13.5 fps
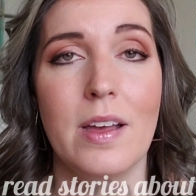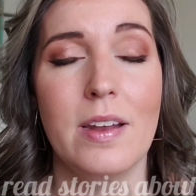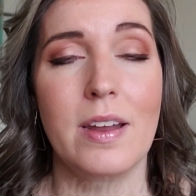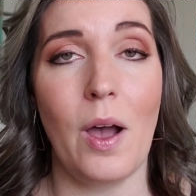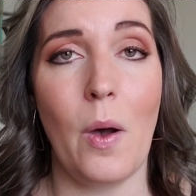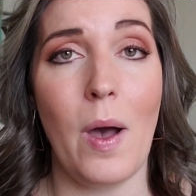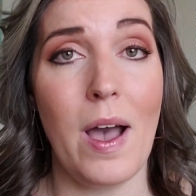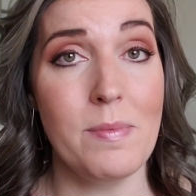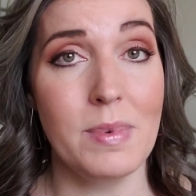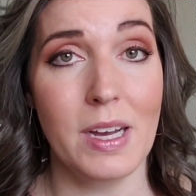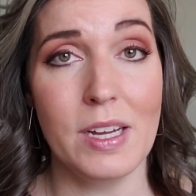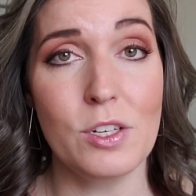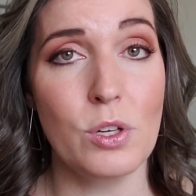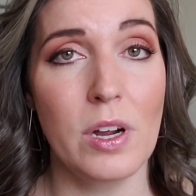Now, I'm
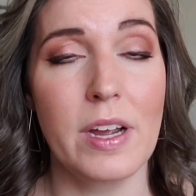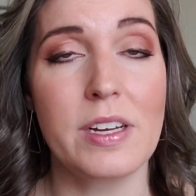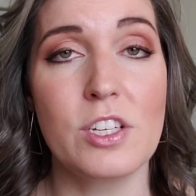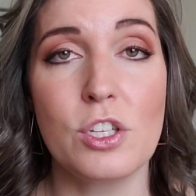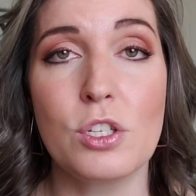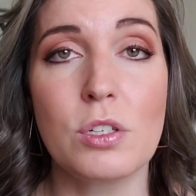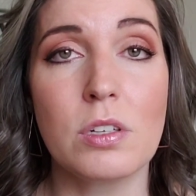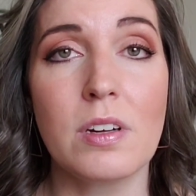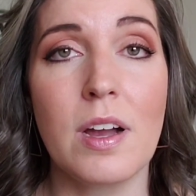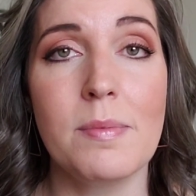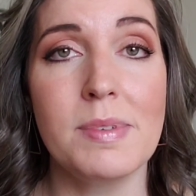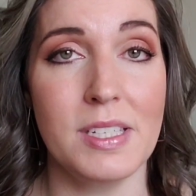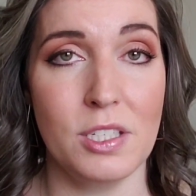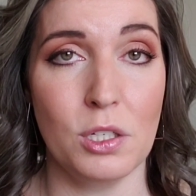not trying to stir
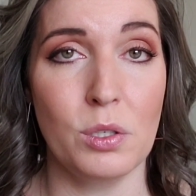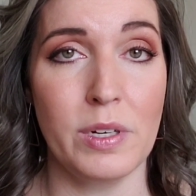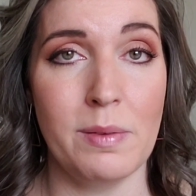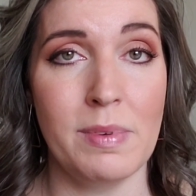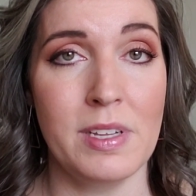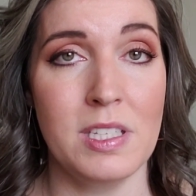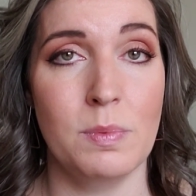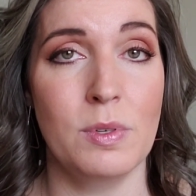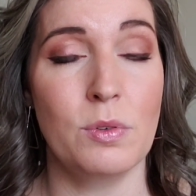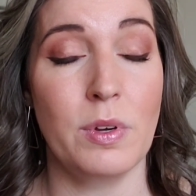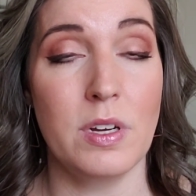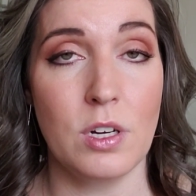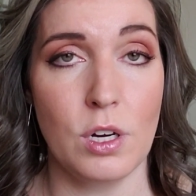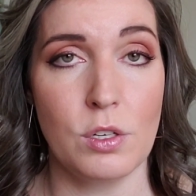up disagreements
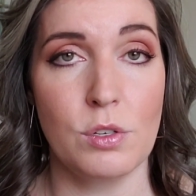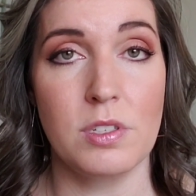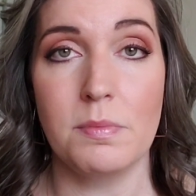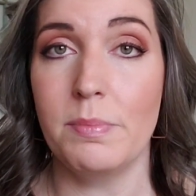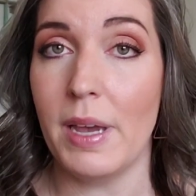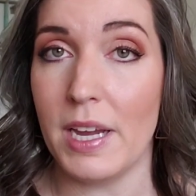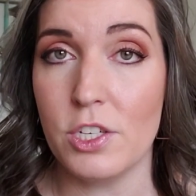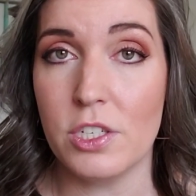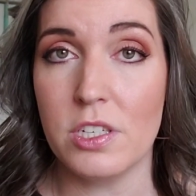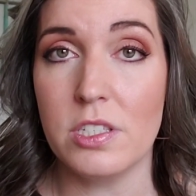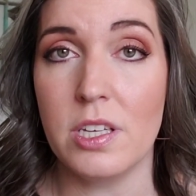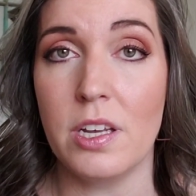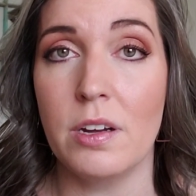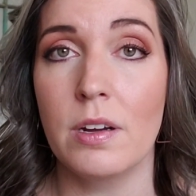between doctors and
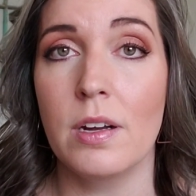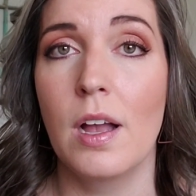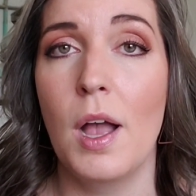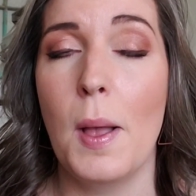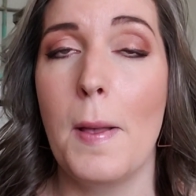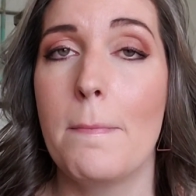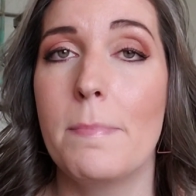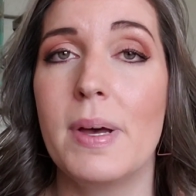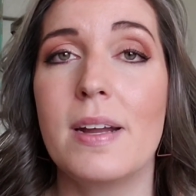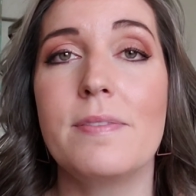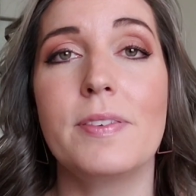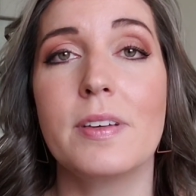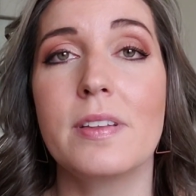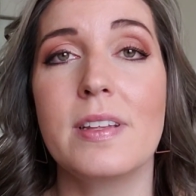patients here, but I
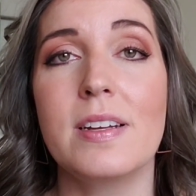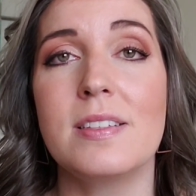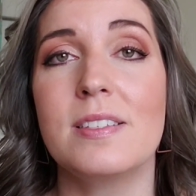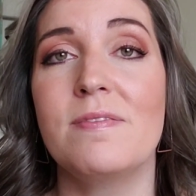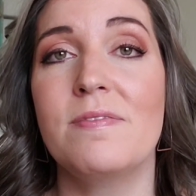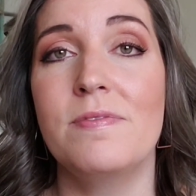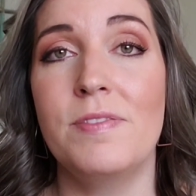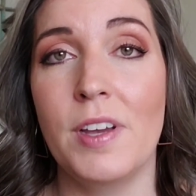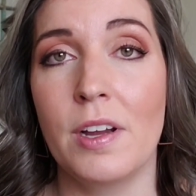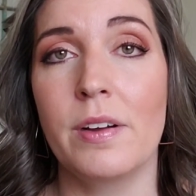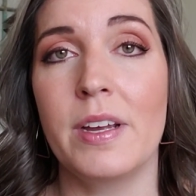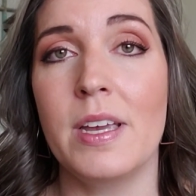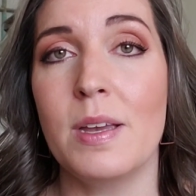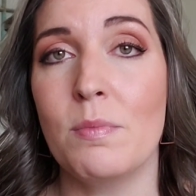feel that it's
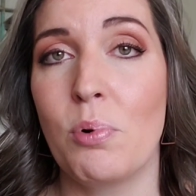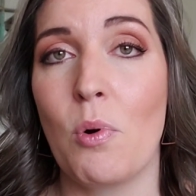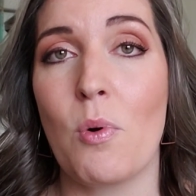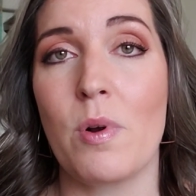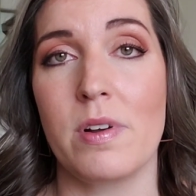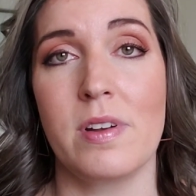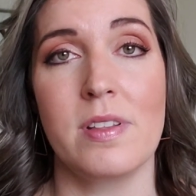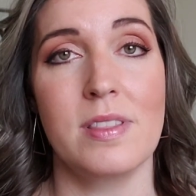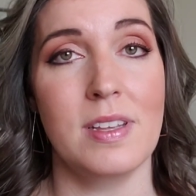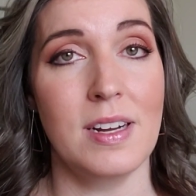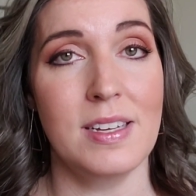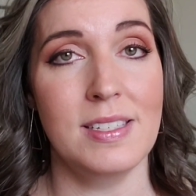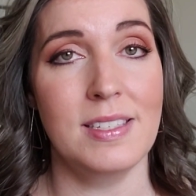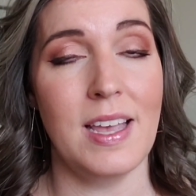very important that
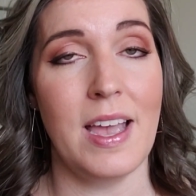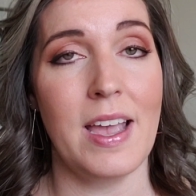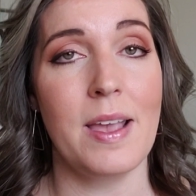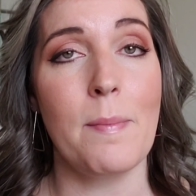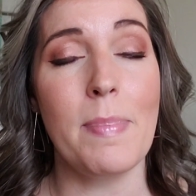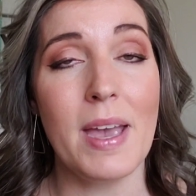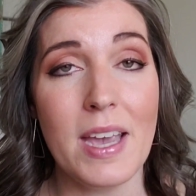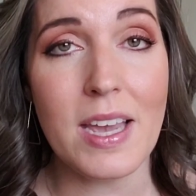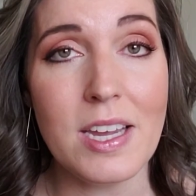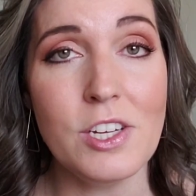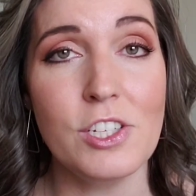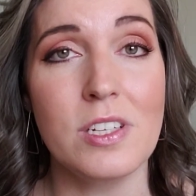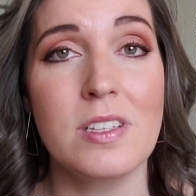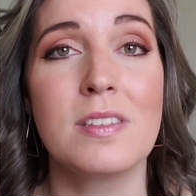I say
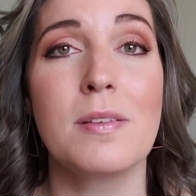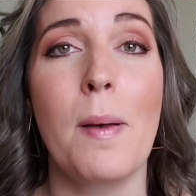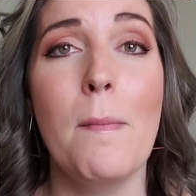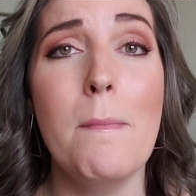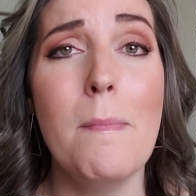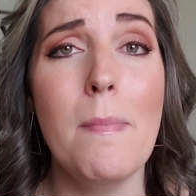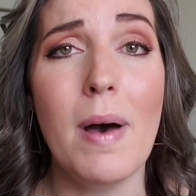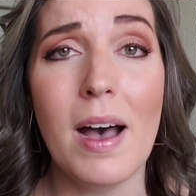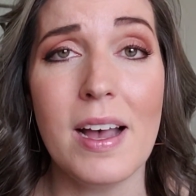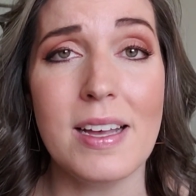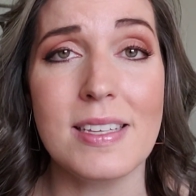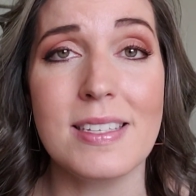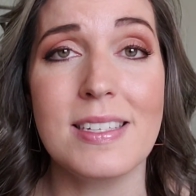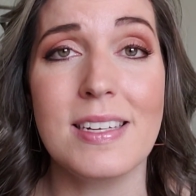patients
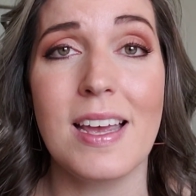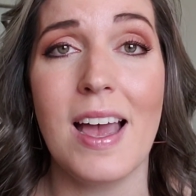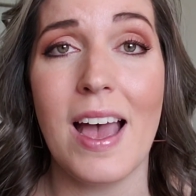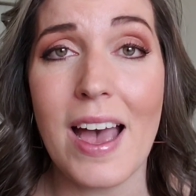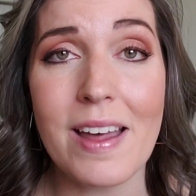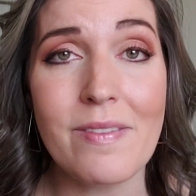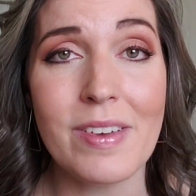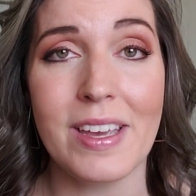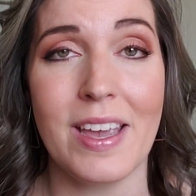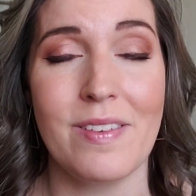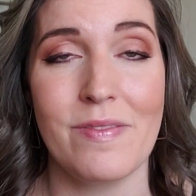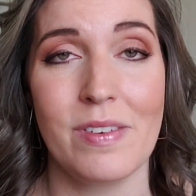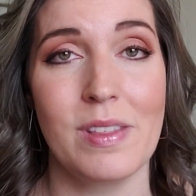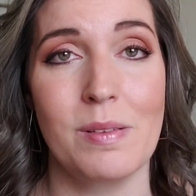must
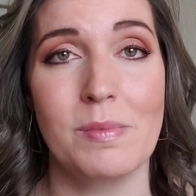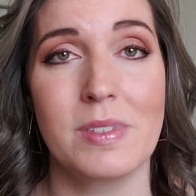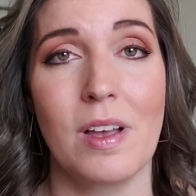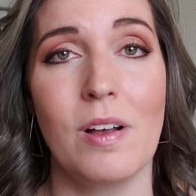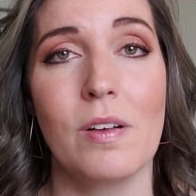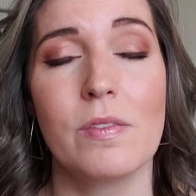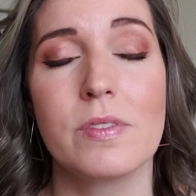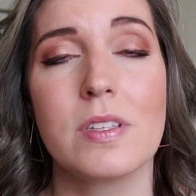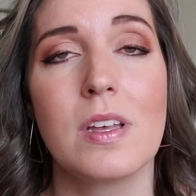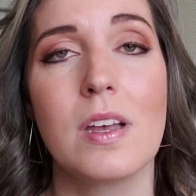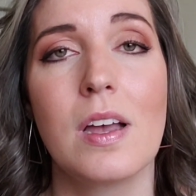advocate for themselves.